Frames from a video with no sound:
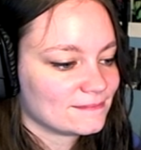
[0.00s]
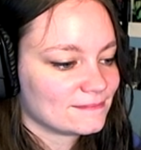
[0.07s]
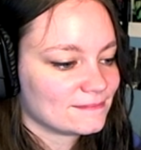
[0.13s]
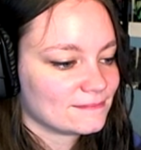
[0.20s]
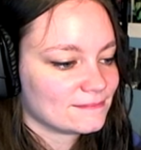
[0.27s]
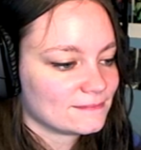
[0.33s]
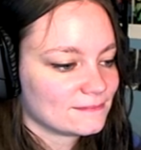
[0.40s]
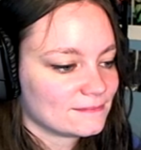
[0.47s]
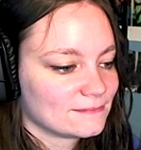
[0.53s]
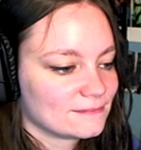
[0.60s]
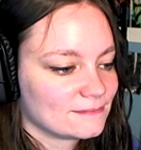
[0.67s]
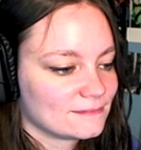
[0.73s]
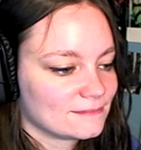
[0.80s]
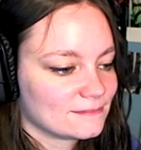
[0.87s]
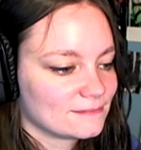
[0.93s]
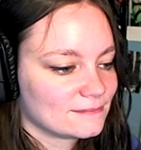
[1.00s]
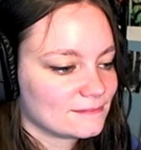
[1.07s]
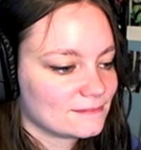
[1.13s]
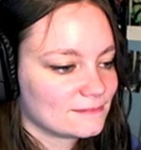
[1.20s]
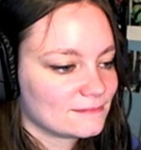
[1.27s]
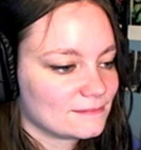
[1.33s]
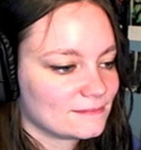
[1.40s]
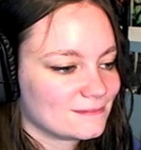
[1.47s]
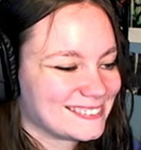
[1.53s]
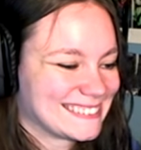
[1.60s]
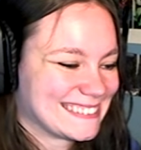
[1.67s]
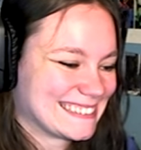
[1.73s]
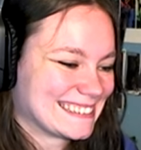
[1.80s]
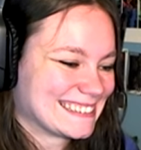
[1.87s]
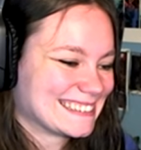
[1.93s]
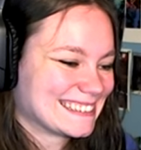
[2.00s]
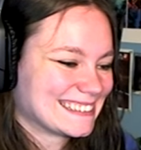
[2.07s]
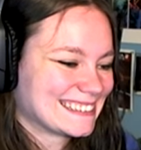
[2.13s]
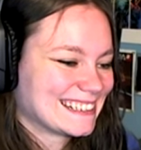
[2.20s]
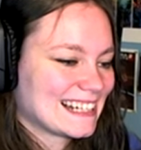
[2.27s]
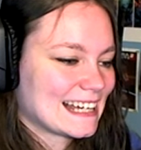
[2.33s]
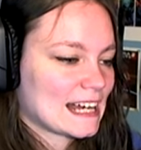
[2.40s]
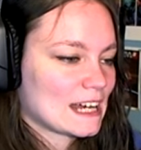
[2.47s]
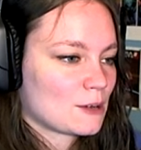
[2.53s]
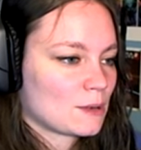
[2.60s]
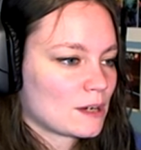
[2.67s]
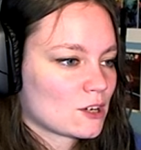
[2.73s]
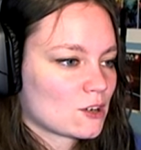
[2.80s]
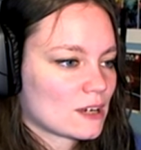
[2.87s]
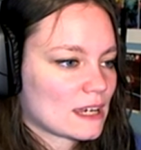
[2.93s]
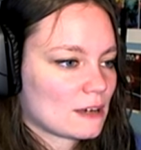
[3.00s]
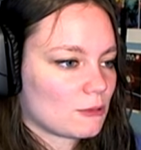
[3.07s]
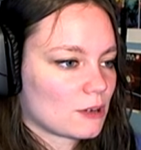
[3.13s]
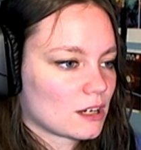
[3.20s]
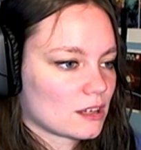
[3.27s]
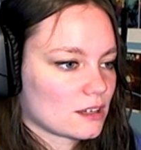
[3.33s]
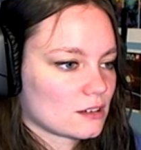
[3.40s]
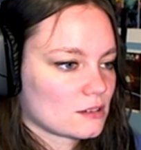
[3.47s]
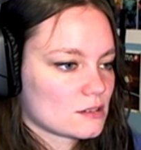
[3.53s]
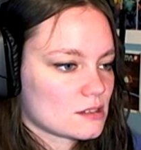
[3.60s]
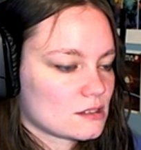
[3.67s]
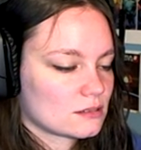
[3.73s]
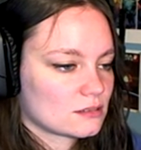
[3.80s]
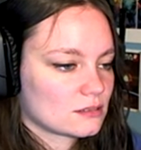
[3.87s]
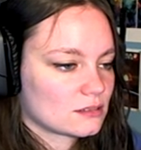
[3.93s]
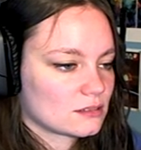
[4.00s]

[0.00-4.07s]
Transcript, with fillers: like that kind of cone. I want to go get one of those.